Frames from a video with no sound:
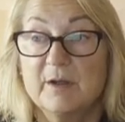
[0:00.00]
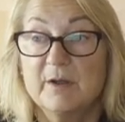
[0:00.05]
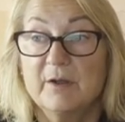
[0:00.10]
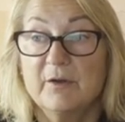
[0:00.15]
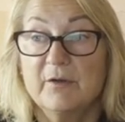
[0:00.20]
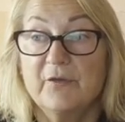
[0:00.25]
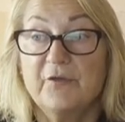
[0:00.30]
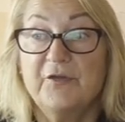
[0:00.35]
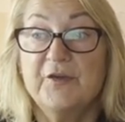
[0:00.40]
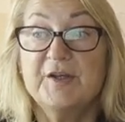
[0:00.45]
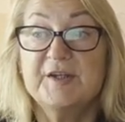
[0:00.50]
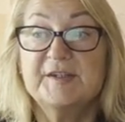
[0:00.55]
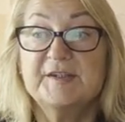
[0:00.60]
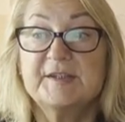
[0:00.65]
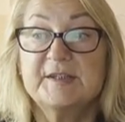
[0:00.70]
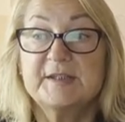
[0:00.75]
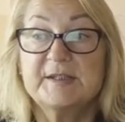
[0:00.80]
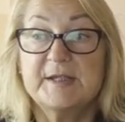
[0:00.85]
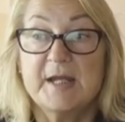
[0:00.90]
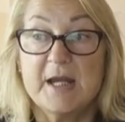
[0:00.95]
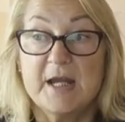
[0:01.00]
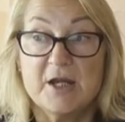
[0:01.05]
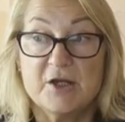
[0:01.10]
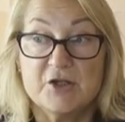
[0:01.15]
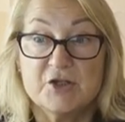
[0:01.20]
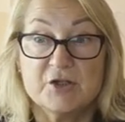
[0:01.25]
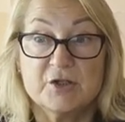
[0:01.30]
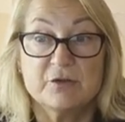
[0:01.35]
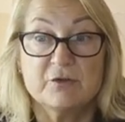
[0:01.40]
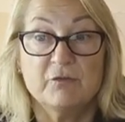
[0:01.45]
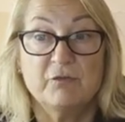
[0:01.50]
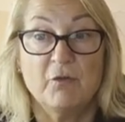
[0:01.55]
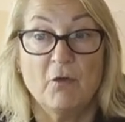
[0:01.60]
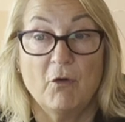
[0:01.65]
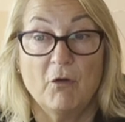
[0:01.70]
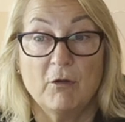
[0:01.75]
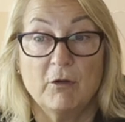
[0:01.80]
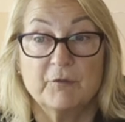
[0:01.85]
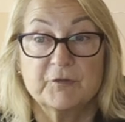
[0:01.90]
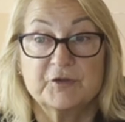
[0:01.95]
This stage
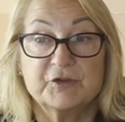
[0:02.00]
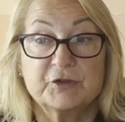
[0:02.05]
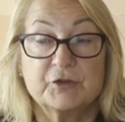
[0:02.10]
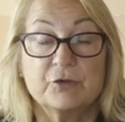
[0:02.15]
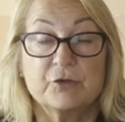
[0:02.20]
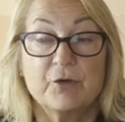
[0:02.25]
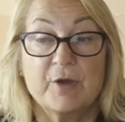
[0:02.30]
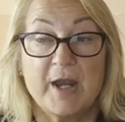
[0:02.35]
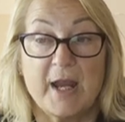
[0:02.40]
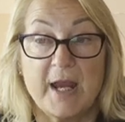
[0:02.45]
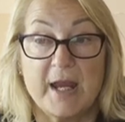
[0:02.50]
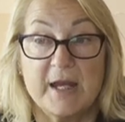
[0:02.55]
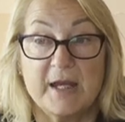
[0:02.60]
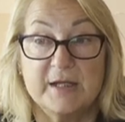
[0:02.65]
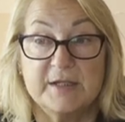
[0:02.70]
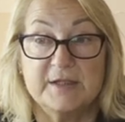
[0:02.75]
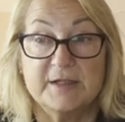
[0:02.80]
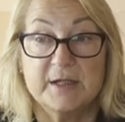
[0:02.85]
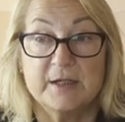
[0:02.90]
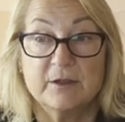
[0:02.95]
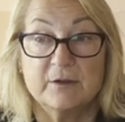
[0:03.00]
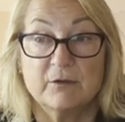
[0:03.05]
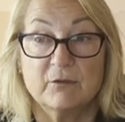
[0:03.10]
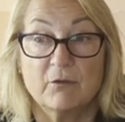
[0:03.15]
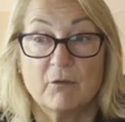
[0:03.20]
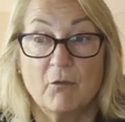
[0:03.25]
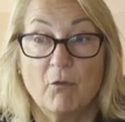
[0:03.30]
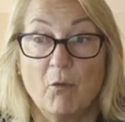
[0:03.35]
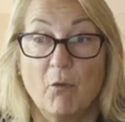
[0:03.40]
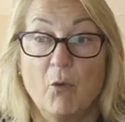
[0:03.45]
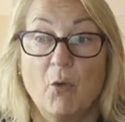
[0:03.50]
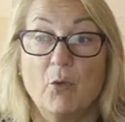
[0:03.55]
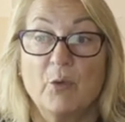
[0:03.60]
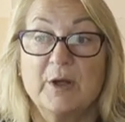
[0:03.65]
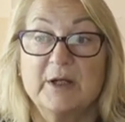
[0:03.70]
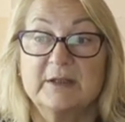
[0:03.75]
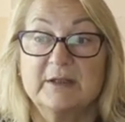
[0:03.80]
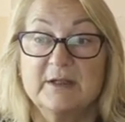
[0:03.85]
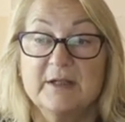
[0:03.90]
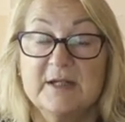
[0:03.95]
involves creating, or
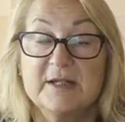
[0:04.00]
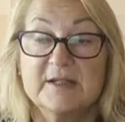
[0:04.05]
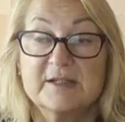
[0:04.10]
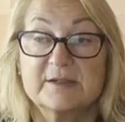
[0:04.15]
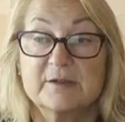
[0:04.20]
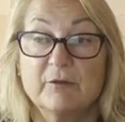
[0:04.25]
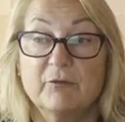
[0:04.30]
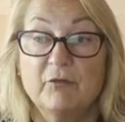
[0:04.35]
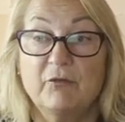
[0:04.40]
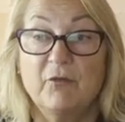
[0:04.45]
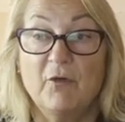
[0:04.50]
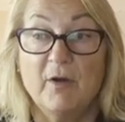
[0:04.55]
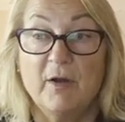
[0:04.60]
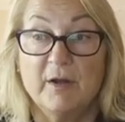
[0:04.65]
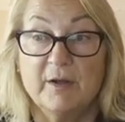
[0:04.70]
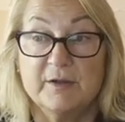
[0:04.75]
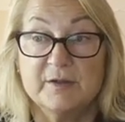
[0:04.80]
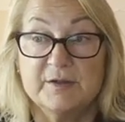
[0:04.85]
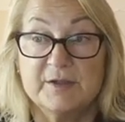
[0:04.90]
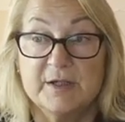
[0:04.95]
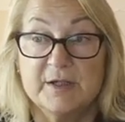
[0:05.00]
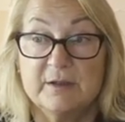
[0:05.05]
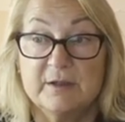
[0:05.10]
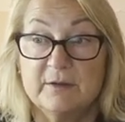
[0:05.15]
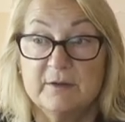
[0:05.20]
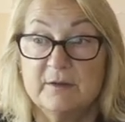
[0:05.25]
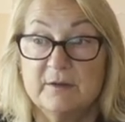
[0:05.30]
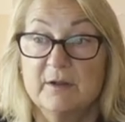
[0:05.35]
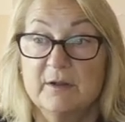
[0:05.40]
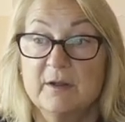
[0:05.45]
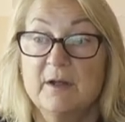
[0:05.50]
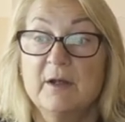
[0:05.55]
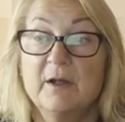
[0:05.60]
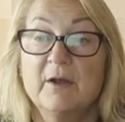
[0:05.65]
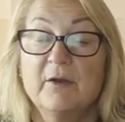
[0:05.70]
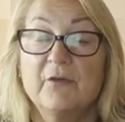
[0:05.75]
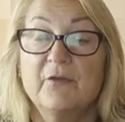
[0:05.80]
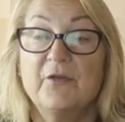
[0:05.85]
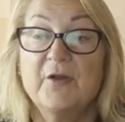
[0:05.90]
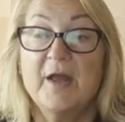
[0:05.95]
at least finding,
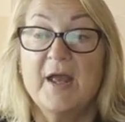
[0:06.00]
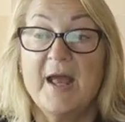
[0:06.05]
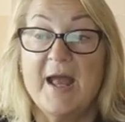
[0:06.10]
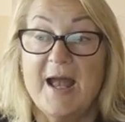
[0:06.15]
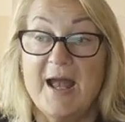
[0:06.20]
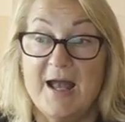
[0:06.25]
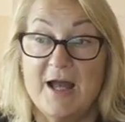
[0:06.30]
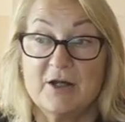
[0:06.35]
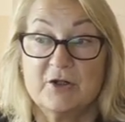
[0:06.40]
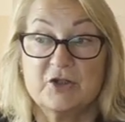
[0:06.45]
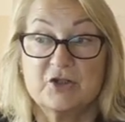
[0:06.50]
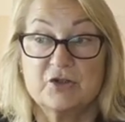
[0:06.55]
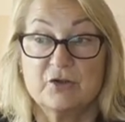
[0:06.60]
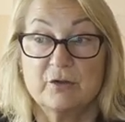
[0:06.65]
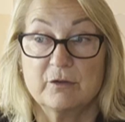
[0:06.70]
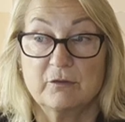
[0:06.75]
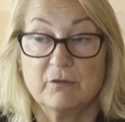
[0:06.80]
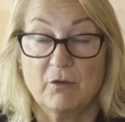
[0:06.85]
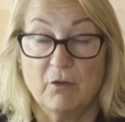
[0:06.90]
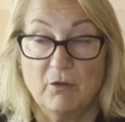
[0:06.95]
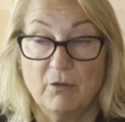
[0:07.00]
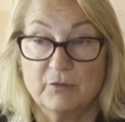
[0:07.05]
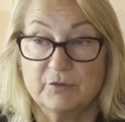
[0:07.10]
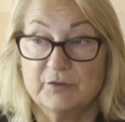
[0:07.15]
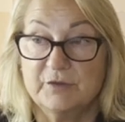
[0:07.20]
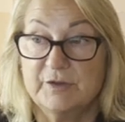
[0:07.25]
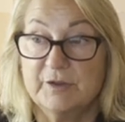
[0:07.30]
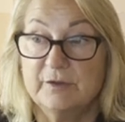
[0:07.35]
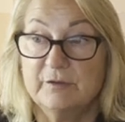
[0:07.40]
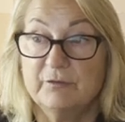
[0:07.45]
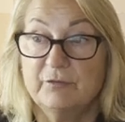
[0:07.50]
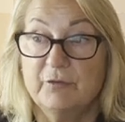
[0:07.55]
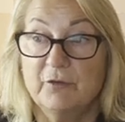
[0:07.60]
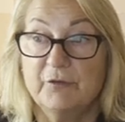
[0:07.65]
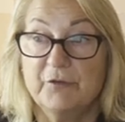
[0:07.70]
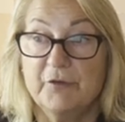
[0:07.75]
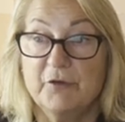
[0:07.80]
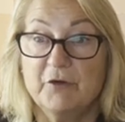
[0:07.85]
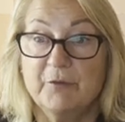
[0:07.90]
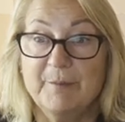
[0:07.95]
the actual content
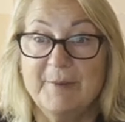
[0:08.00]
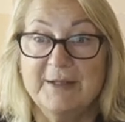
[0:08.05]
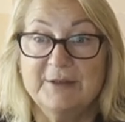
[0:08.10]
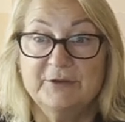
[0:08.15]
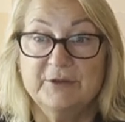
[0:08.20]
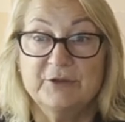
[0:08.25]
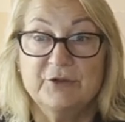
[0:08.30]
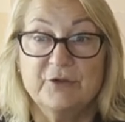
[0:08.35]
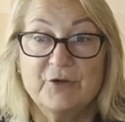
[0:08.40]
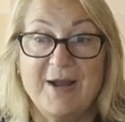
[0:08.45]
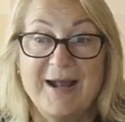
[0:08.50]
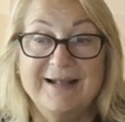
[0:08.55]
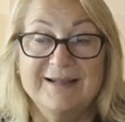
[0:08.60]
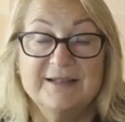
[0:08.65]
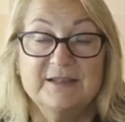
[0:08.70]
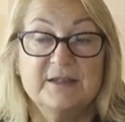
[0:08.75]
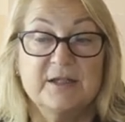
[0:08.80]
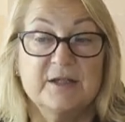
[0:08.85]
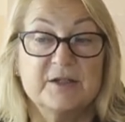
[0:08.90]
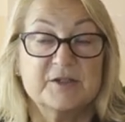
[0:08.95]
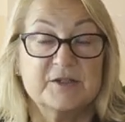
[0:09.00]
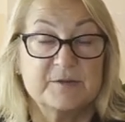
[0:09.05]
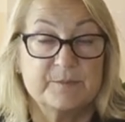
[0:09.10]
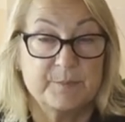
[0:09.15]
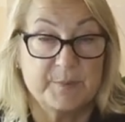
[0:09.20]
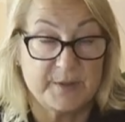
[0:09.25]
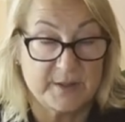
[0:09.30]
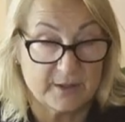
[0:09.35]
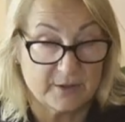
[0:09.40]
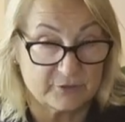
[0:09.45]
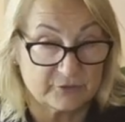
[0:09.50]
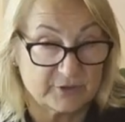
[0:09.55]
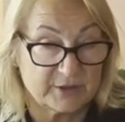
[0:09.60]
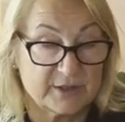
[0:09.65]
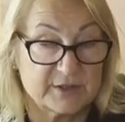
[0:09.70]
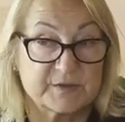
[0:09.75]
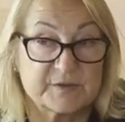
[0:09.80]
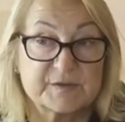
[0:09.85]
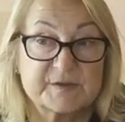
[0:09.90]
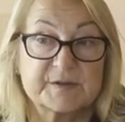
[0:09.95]
for the augmented reality
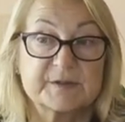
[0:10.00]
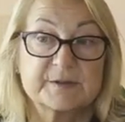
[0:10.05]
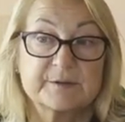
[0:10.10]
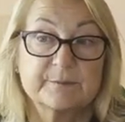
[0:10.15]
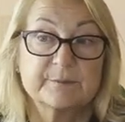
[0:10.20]
experience.